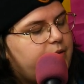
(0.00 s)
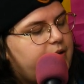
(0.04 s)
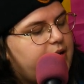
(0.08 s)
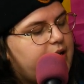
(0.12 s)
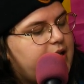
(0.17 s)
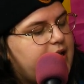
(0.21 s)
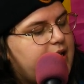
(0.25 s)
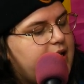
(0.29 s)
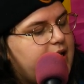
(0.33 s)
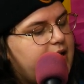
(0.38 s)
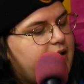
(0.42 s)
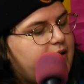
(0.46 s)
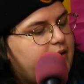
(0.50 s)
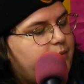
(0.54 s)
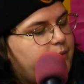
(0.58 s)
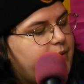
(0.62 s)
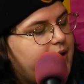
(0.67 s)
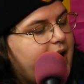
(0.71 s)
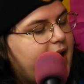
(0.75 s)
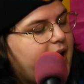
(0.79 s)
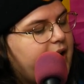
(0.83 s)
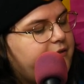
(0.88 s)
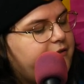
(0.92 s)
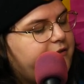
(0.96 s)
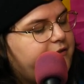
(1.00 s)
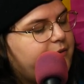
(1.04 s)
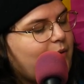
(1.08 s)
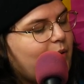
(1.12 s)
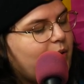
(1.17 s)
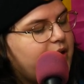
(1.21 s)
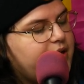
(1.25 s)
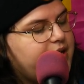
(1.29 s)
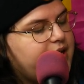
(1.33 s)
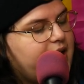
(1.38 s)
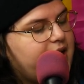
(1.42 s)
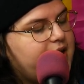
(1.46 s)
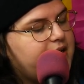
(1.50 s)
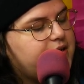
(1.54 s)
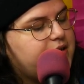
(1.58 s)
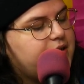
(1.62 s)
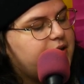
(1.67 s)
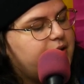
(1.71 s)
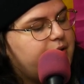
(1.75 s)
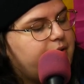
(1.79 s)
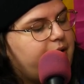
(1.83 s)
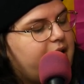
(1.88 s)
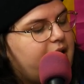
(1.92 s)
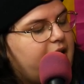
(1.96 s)
He we had 4 days
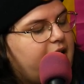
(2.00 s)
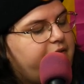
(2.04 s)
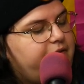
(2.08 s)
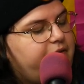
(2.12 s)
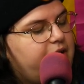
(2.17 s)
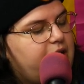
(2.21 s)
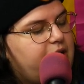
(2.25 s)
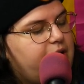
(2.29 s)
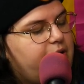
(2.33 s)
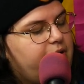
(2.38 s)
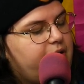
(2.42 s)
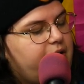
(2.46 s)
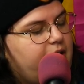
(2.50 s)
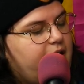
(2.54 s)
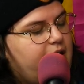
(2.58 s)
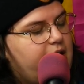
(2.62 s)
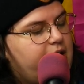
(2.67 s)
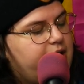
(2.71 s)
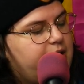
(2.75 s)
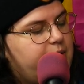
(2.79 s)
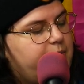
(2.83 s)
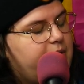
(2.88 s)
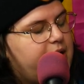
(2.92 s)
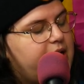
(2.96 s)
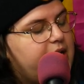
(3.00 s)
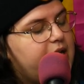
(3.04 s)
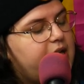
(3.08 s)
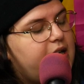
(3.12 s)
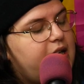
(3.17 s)
due and I video called him.